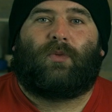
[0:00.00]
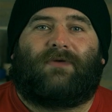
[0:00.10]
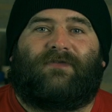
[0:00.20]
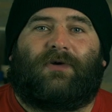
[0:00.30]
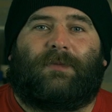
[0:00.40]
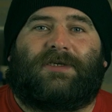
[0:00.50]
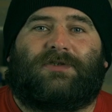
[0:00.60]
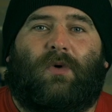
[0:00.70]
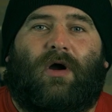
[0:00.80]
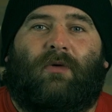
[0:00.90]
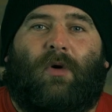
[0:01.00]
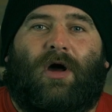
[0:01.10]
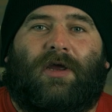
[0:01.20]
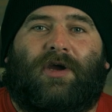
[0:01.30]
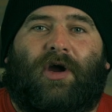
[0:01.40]
We filmed this quite a
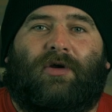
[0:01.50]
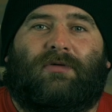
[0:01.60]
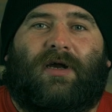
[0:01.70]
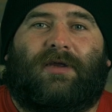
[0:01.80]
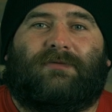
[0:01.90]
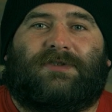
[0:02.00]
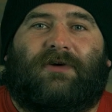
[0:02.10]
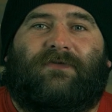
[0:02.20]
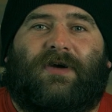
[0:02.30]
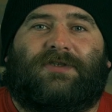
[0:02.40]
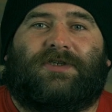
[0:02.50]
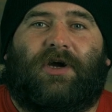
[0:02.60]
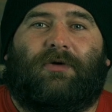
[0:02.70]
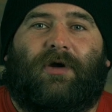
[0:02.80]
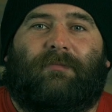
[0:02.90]
while ago and it was our first
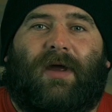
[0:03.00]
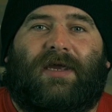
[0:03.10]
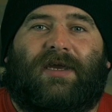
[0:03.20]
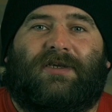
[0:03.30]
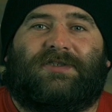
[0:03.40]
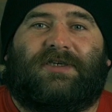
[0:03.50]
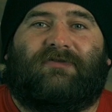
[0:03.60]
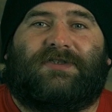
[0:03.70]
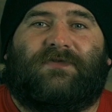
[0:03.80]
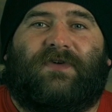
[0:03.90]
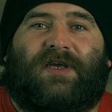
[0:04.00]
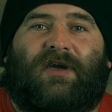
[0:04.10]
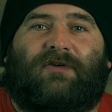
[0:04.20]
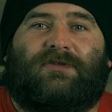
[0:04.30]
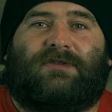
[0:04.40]
go at making a series of
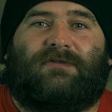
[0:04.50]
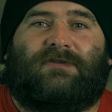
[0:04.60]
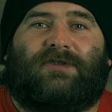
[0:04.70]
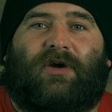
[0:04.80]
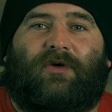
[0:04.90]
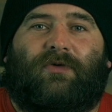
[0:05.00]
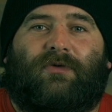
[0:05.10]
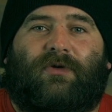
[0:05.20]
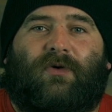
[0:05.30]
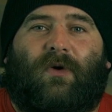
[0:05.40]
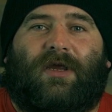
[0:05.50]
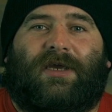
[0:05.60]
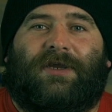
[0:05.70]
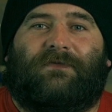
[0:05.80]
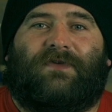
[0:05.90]
videos, so the
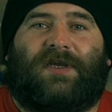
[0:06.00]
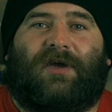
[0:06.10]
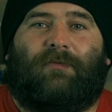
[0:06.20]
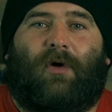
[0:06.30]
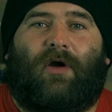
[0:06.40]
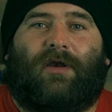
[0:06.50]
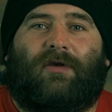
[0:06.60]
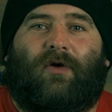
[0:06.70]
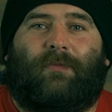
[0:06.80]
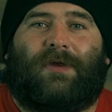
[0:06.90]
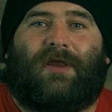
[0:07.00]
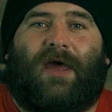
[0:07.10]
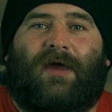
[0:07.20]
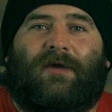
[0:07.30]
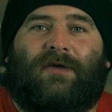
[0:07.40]
quality of the video might not be
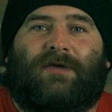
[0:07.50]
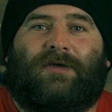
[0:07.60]
there,